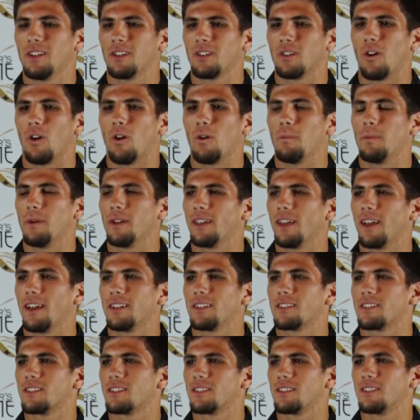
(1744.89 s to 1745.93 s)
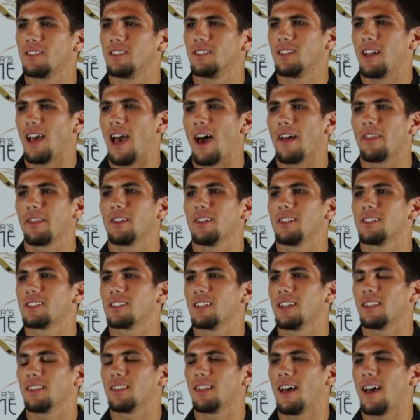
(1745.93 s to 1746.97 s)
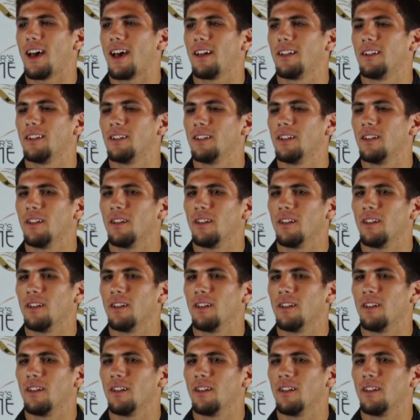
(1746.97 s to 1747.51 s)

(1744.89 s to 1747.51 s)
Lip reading: go up against athletes like that